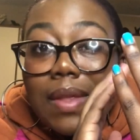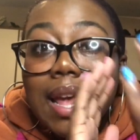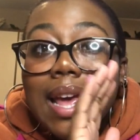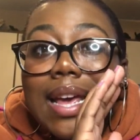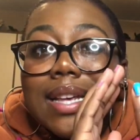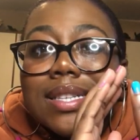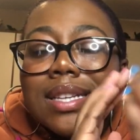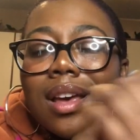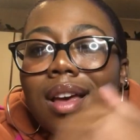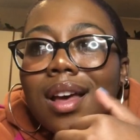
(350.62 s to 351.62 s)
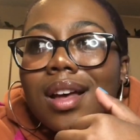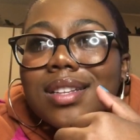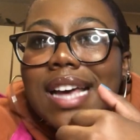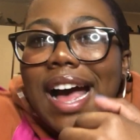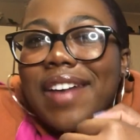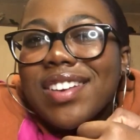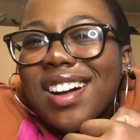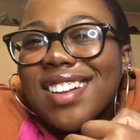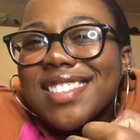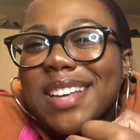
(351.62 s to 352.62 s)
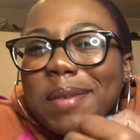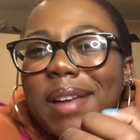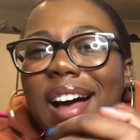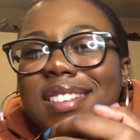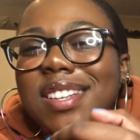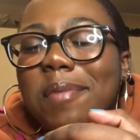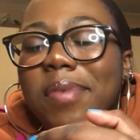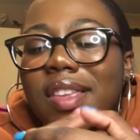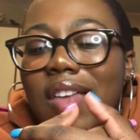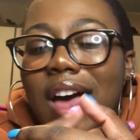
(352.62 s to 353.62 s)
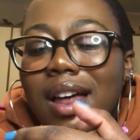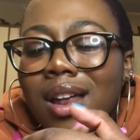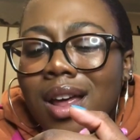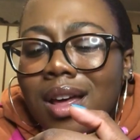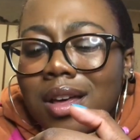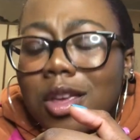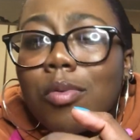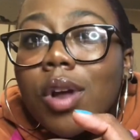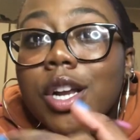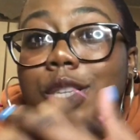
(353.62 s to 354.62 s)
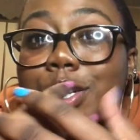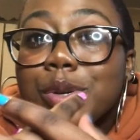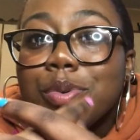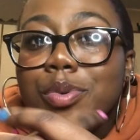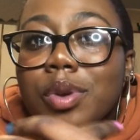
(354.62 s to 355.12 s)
is to have a concept, have something that you want to do,